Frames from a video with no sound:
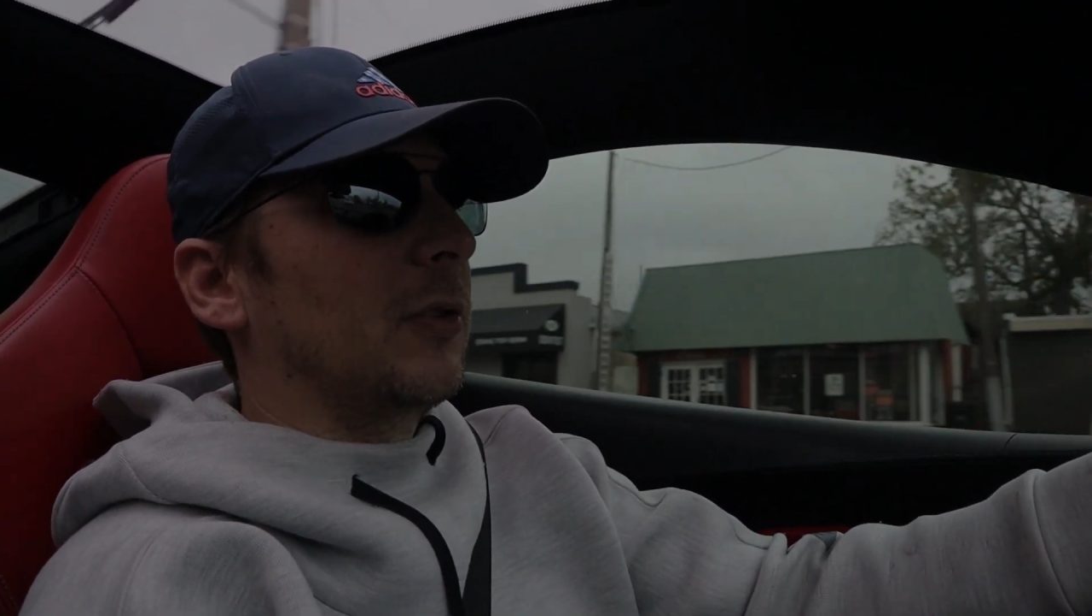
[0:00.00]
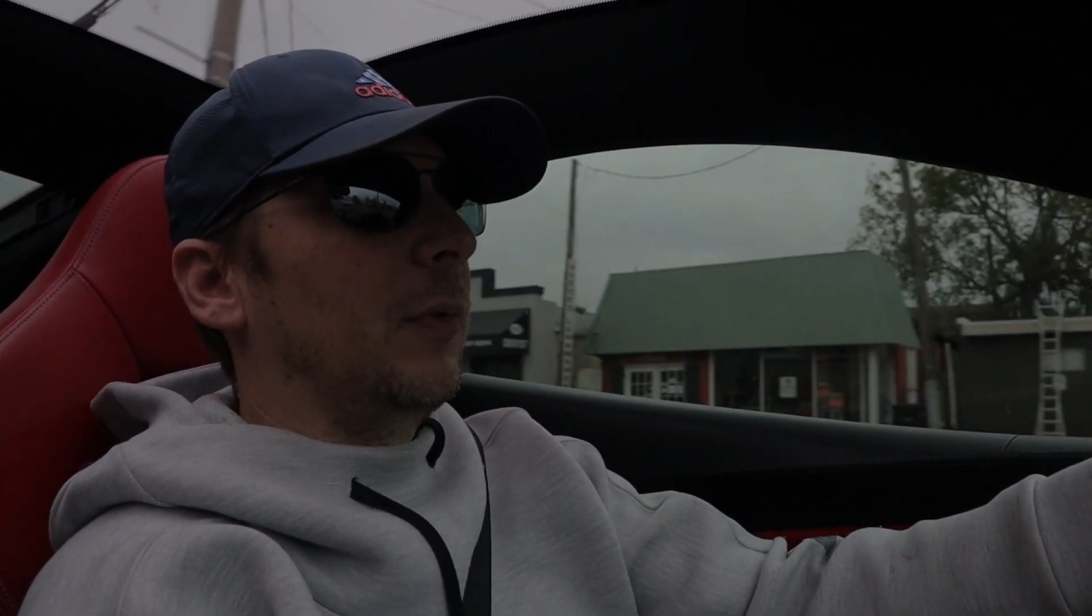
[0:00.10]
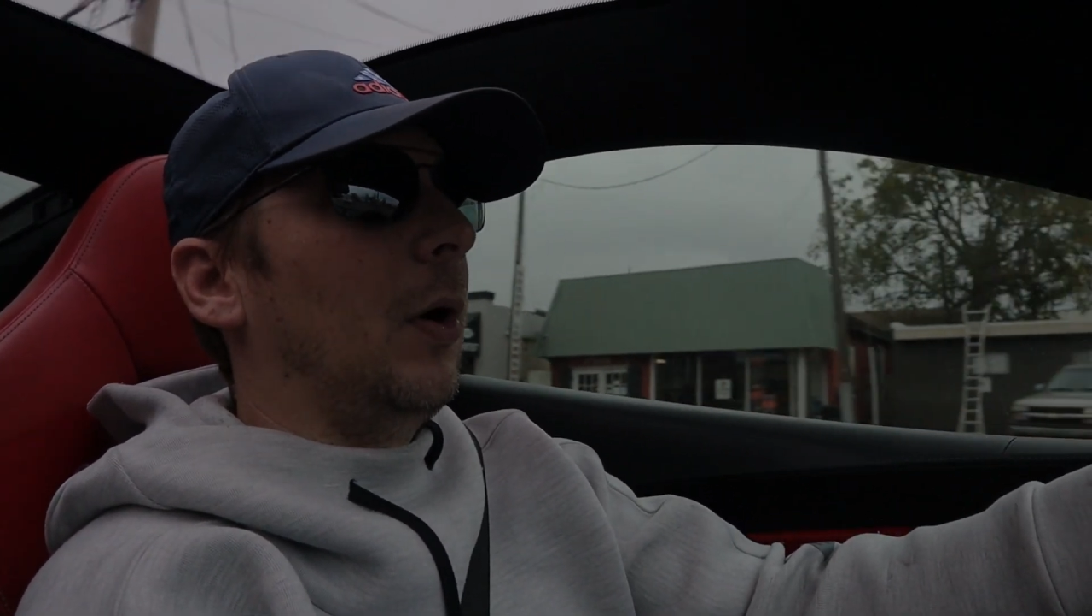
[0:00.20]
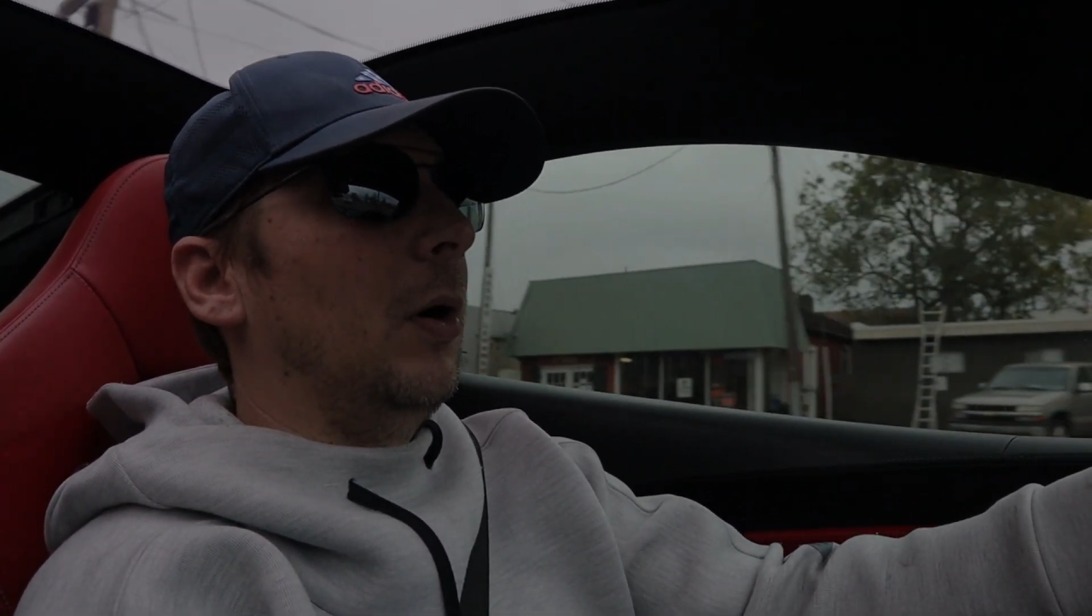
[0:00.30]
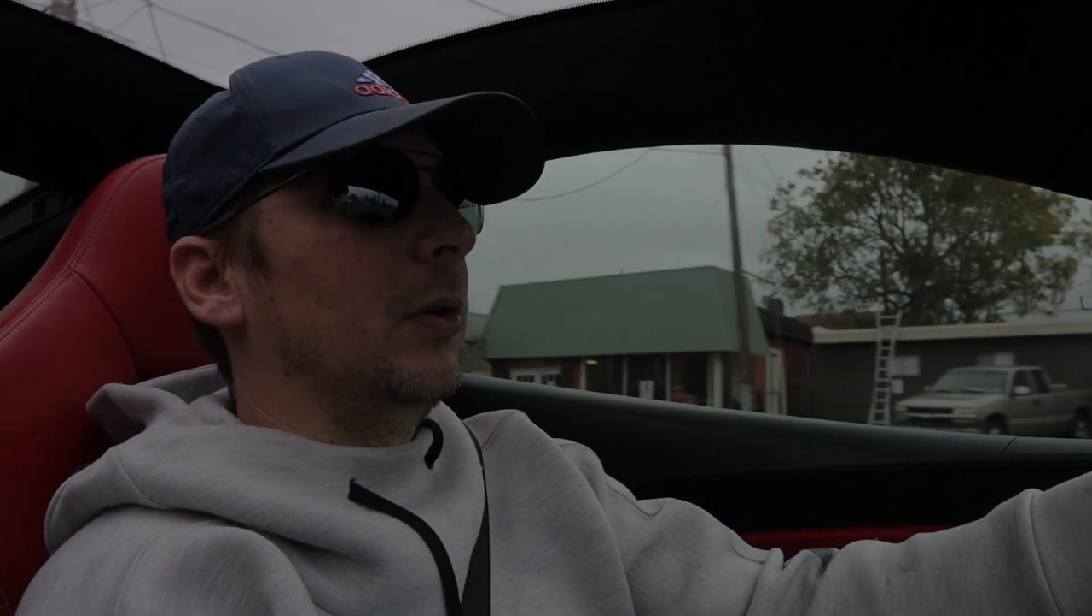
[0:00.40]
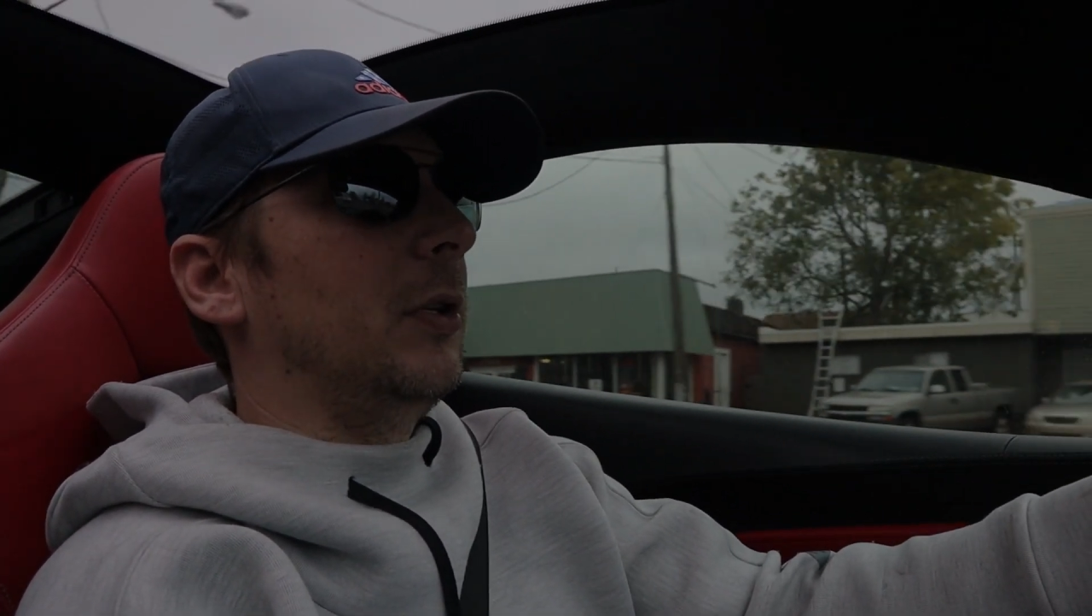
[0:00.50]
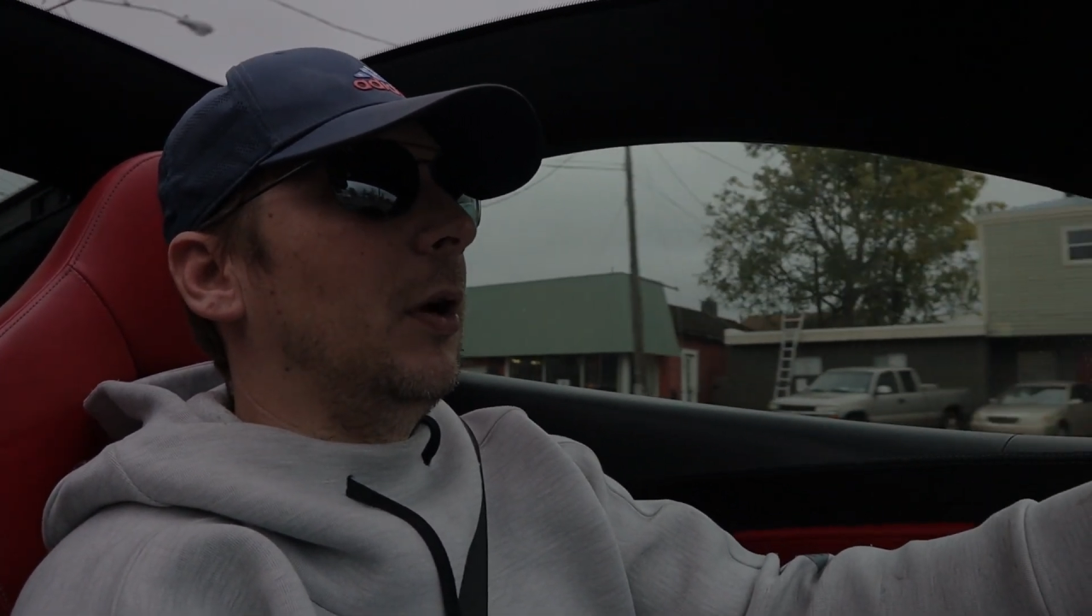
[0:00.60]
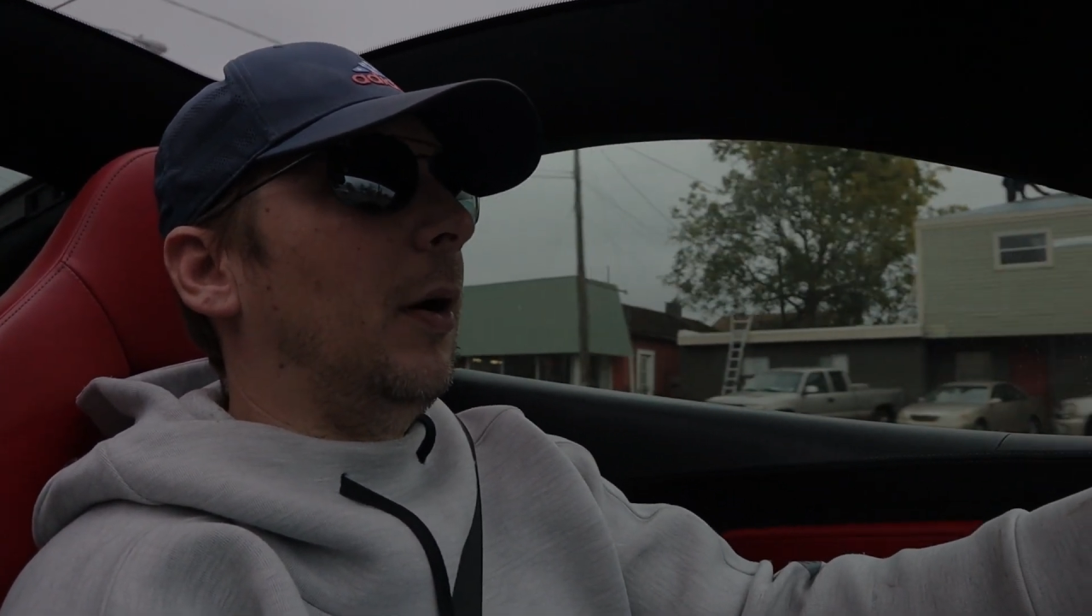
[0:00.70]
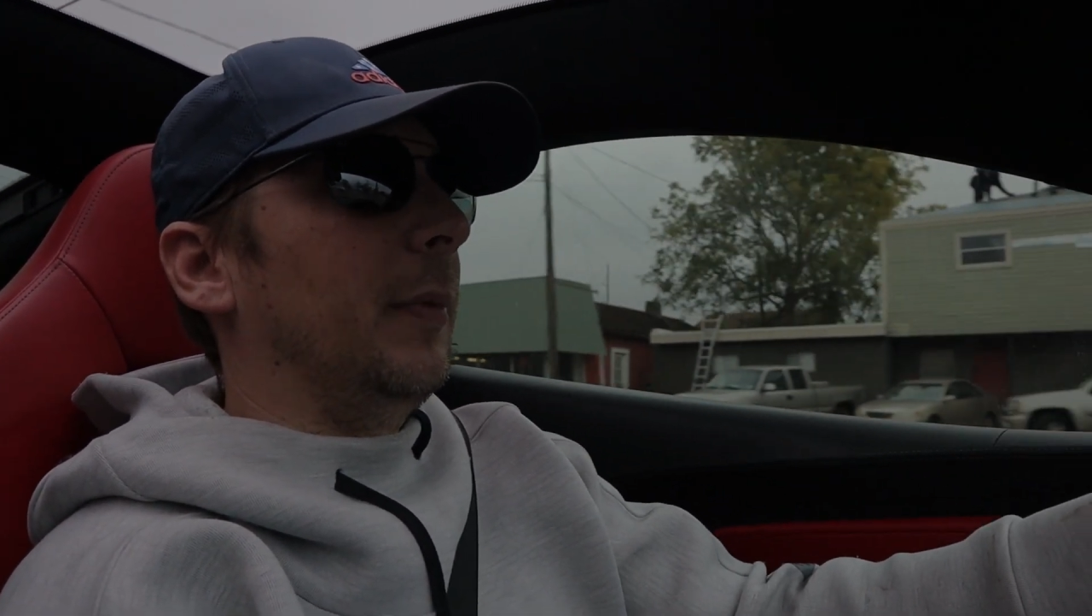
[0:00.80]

this vlog to y'all.